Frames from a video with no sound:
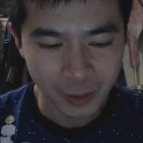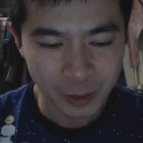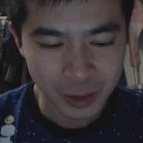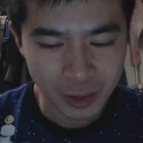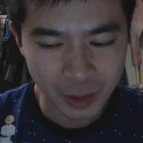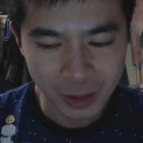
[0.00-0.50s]

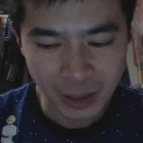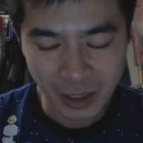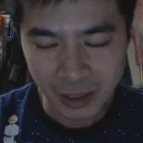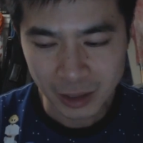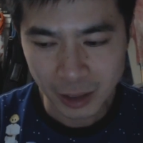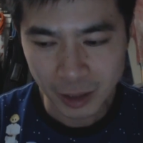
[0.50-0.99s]
which is good.
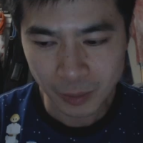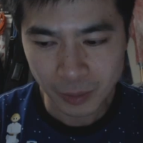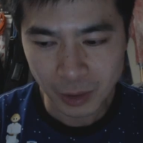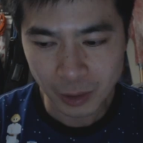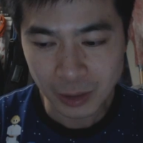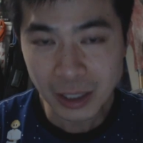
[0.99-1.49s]
And
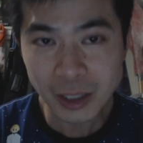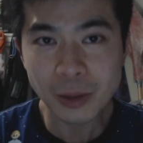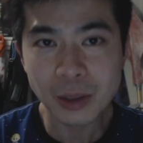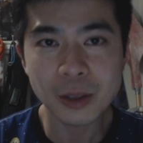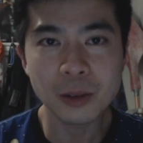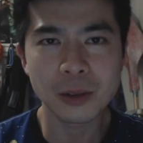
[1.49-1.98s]
it was
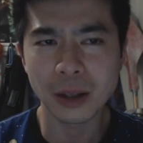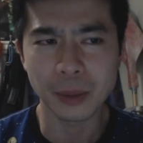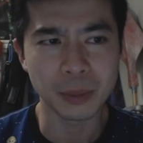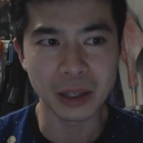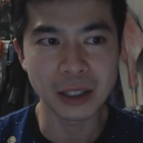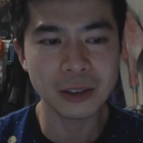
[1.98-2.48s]
actually really cool. I
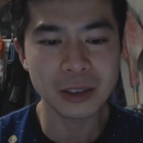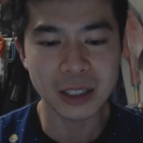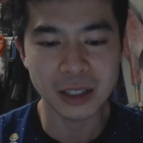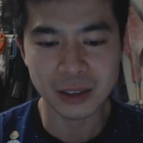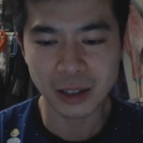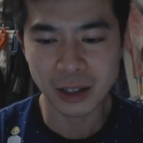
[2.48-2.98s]
mean,
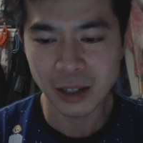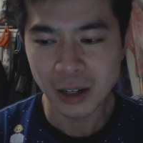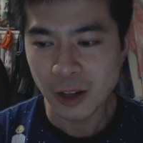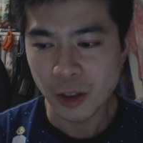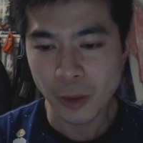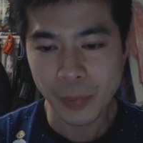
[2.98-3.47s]
interesting because
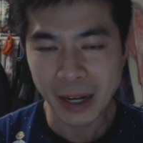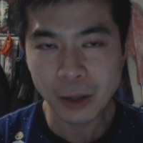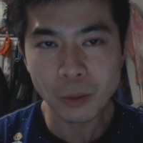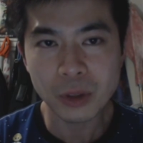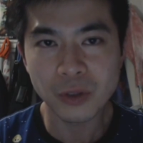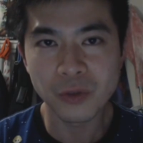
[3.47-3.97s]
the
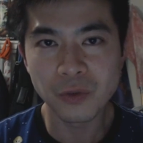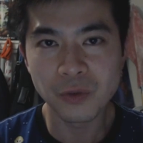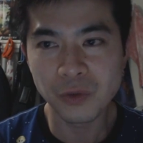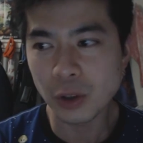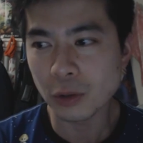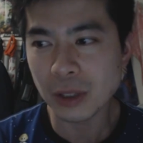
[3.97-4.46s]
panel was
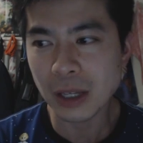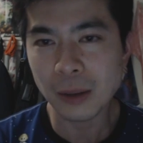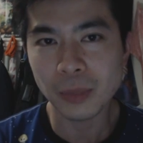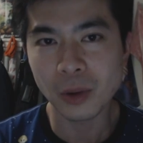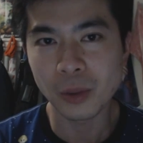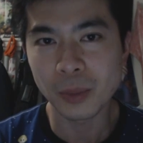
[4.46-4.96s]
filled
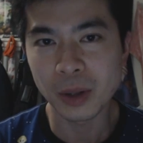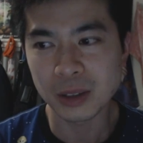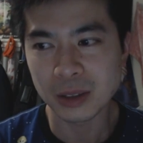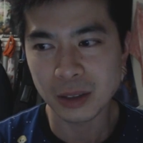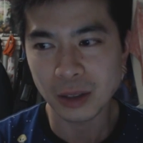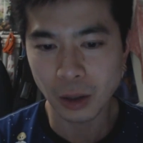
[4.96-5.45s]
up
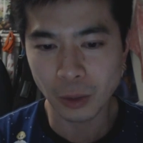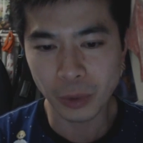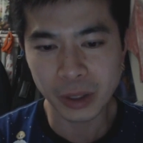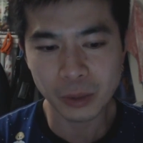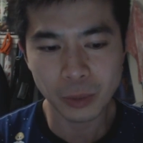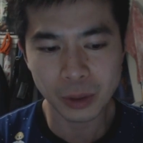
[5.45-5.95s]
almost.
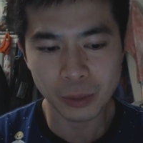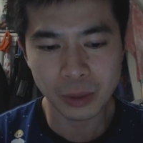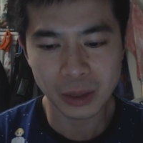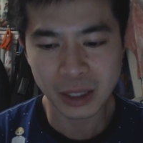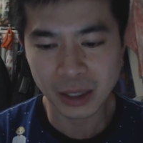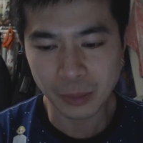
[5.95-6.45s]
We
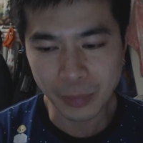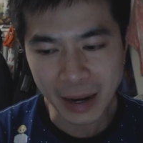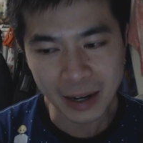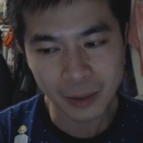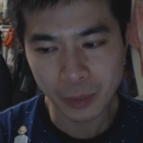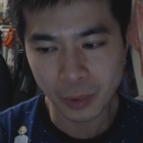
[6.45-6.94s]
were near the
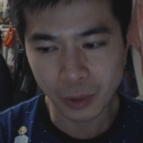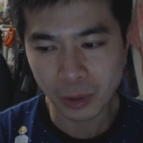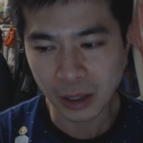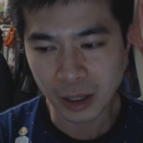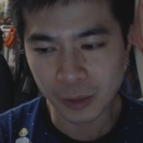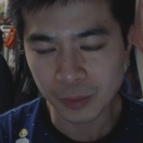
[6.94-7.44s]
back,
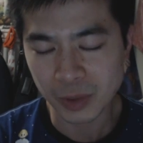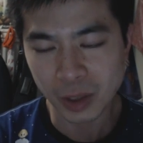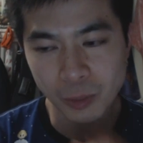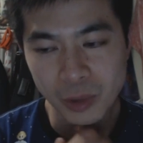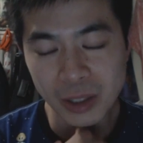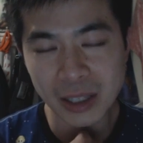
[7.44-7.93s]
so
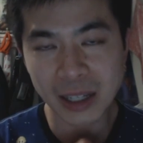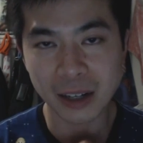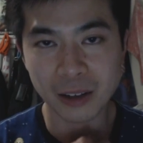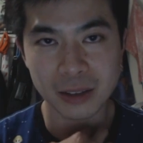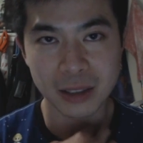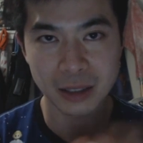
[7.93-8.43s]
I'm really
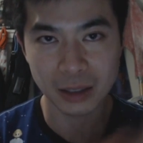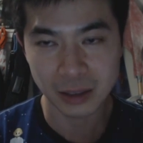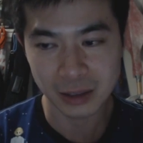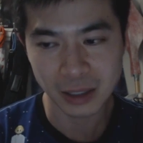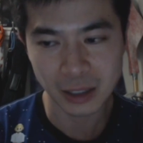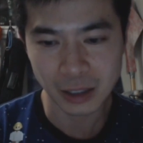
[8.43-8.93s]
glad I got to
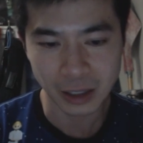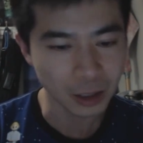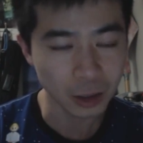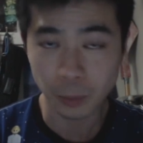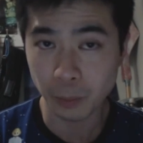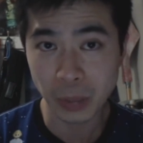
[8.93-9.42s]
see
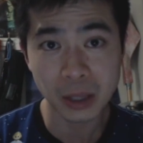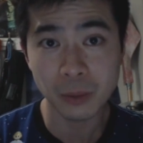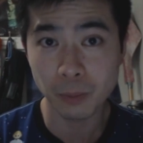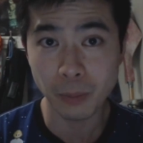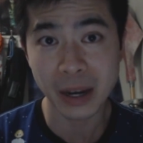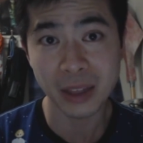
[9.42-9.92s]
it. The
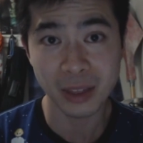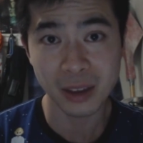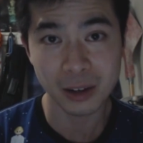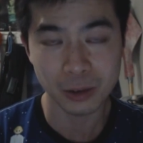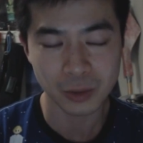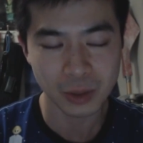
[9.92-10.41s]
big main
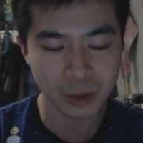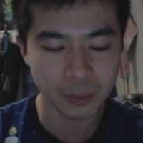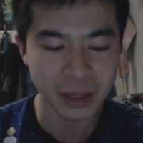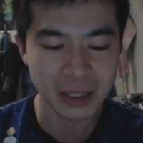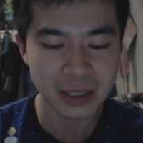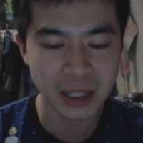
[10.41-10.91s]
theater as well,
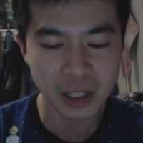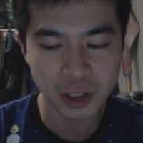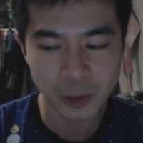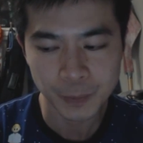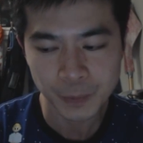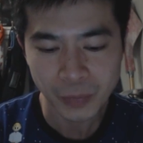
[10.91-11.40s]
main
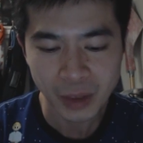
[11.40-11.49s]
stage.